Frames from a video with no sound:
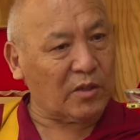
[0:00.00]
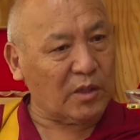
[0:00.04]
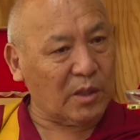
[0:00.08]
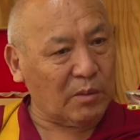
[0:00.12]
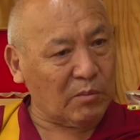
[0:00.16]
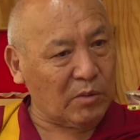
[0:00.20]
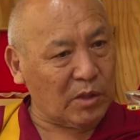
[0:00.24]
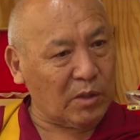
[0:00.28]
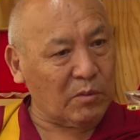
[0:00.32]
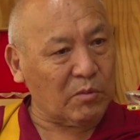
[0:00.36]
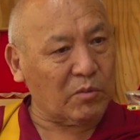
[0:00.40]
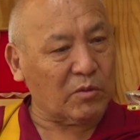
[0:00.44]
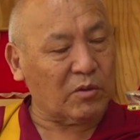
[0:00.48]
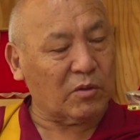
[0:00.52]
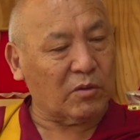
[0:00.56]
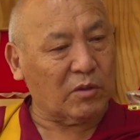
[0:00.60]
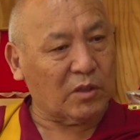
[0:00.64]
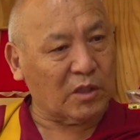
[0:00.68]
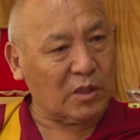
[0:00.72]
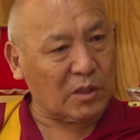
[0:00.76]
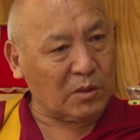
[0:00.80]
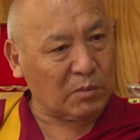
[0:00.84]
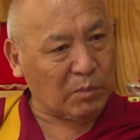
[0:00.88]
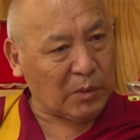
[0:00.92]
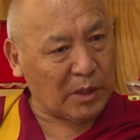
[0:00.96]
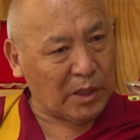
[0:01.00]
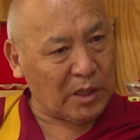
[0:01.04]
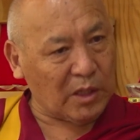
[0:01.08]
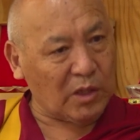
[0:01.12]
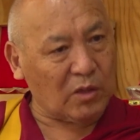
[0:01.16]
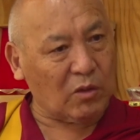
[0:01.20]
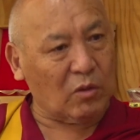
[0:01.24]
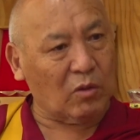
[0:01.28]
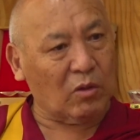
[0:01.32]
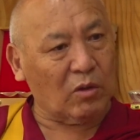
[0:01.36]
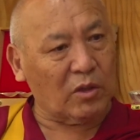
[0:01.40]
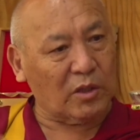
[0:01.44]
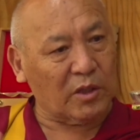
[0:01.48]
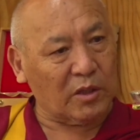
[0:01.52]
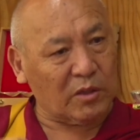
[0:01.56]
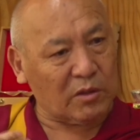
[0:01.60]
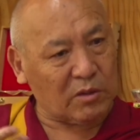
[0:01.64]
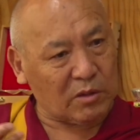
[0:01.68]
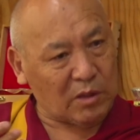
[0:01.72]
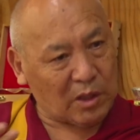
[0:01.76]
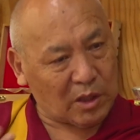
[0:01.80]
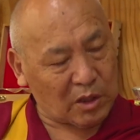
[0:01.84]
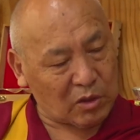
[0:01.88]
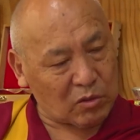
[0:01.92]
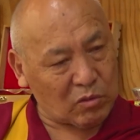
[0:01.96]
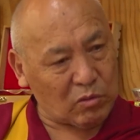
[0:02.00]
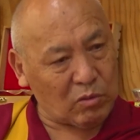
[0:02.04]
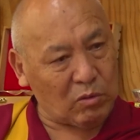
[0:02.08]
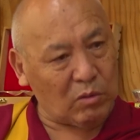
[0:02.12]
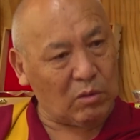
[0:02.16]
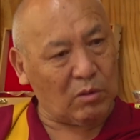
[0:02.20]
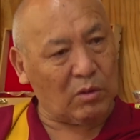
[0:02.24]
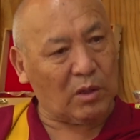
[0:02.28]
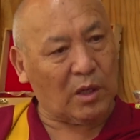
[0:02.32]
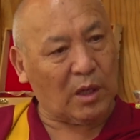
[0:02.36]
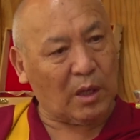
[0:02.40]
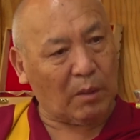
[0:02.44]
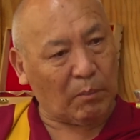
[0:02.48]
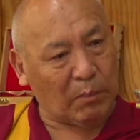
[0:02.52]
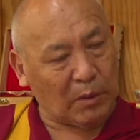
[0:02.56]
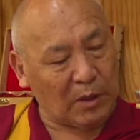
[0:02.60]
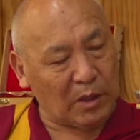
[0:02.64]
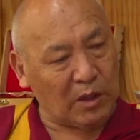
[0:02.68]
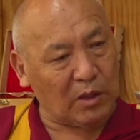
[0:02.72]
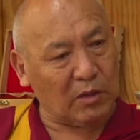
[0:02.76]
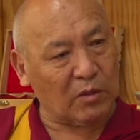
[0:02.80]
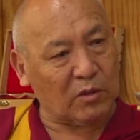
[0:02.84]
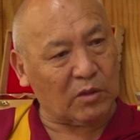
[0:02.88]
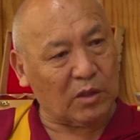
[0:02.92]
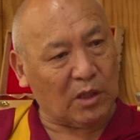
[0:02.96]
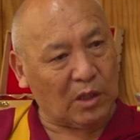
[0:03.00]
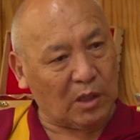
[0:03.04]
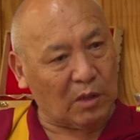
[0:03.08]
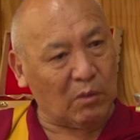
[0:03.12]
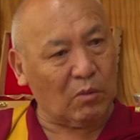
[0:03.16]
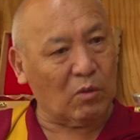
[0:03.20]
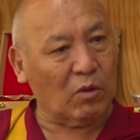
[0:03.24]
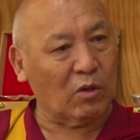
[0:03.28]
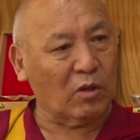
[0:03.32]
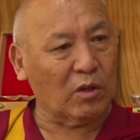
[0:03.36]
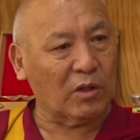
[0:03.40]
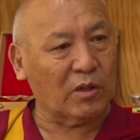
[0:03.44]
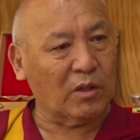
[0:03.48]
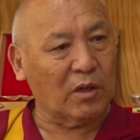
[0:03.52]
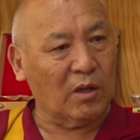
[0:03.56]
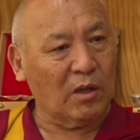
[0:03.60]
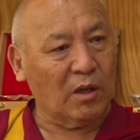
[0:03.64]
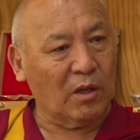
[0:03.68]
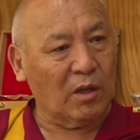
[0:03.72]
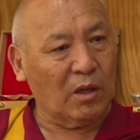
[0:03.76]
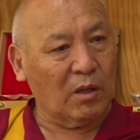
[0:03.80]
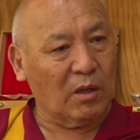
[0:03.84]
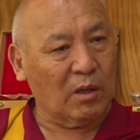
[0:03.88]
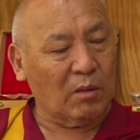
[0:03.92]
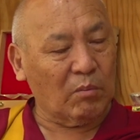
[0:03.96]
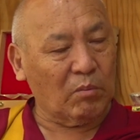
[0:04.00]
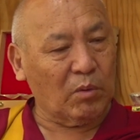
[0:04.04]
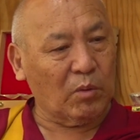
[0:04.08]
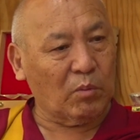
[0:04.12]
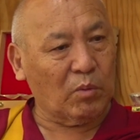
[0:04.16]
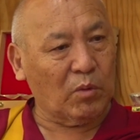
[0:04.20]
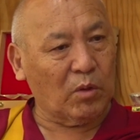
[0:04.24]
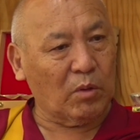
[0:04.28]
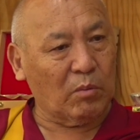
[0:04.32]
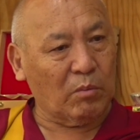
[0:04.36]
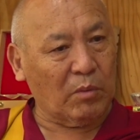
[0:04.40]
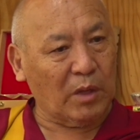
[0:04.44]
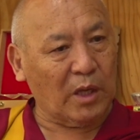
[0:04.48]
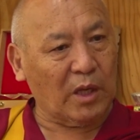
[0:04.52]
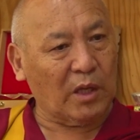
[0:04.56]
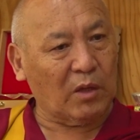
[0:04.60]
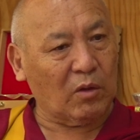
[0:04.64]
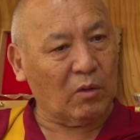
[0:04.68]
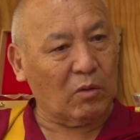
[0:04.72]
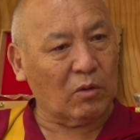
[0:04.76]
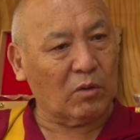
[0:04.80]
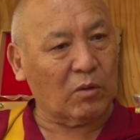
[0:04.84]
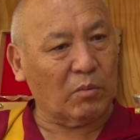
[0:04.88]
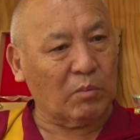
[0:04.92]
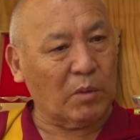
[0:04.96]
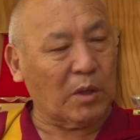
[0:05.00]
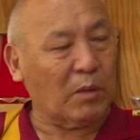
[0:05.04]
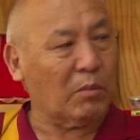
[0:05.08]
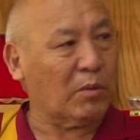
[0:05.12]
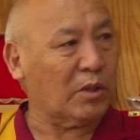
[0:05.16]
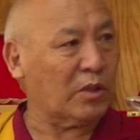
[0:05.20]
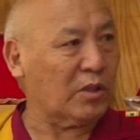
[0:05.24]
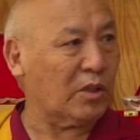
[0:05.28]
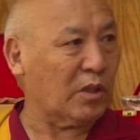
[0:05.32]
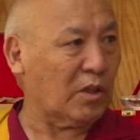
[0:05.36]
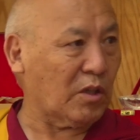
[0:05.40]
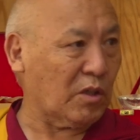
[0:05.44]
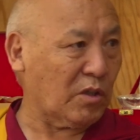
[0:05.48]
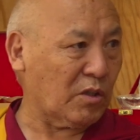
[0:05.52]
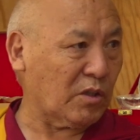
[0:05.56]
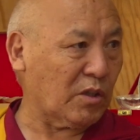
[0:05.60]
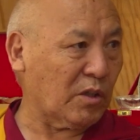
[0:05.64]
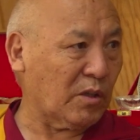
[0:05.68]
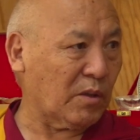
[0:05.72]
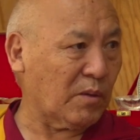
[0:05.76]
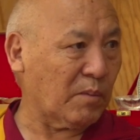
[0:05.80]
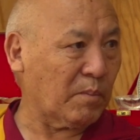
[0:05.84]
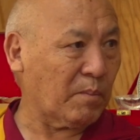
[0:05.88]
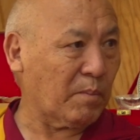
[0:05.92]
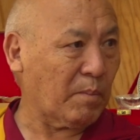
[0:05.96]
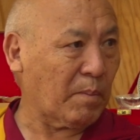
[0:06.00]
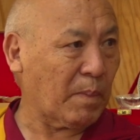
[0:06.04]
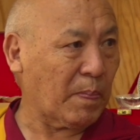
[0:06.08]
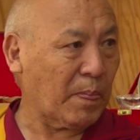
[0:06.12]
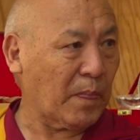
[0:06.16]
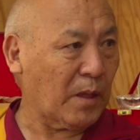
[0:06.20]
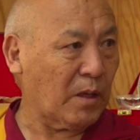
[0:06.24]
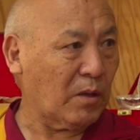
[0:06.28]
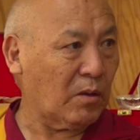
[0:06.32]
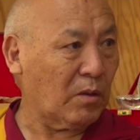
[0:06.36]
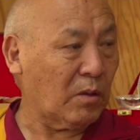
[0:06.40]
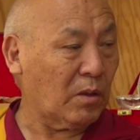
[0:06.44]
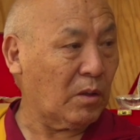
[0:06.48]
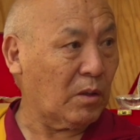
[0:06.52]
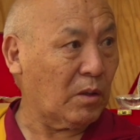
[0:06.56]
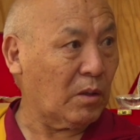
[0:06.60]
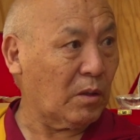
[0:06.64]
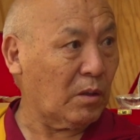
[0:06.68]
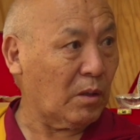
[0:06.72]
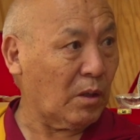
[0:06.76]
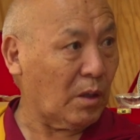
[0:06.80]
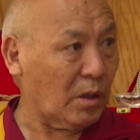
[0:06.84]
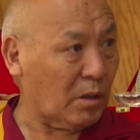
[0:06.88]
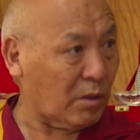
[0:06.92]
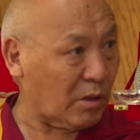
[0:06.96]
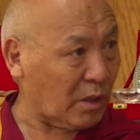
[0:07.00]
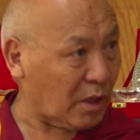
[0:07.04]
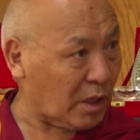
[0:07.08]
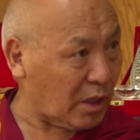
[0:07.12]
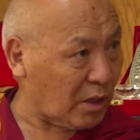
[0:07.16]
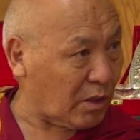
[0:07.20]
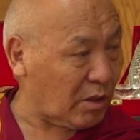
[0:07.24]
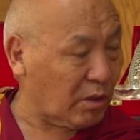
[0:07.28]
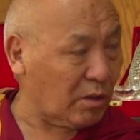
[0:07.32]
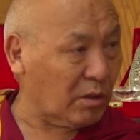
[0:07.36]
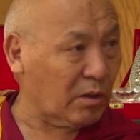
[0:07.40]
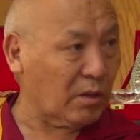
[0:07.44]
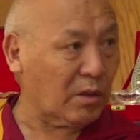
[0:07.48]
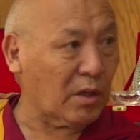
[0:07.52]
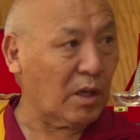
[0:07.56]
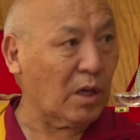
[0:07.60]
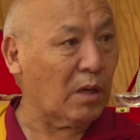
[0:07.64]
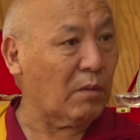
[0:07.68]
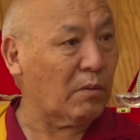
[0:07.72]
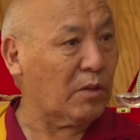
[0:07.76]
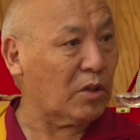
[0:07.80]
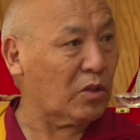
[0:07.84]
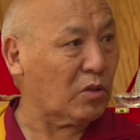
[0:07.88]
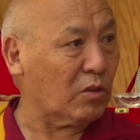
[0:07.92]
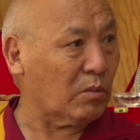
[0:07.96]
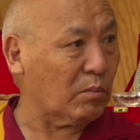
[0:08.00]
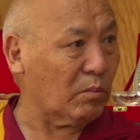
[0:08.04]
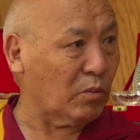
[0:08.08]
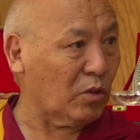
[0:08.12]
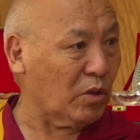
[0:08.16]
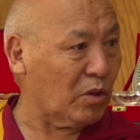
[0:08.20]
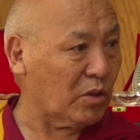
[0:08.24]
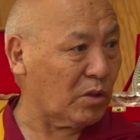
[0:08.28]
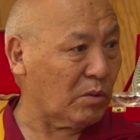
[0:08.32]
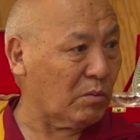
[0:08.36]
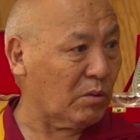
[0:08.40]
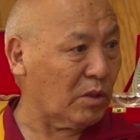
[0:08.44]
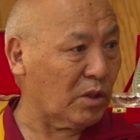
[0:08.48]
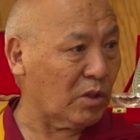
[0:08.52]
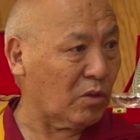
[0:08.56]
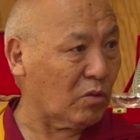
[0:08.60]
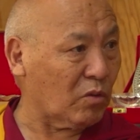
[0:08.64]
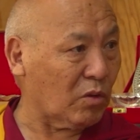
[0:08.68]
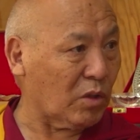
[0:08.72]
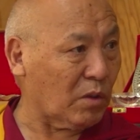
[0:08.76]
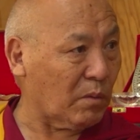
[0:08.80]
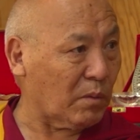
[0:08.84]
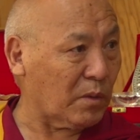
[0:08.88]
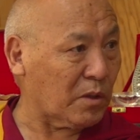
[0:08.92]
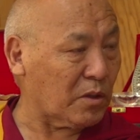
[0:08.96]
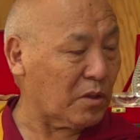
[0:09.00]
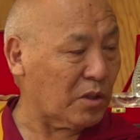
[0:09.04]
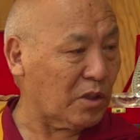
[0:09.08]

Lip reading: sometimes, despite all these actual happenings in the world, people may not pay much attention regarding the relevance of Buddhism in the 21st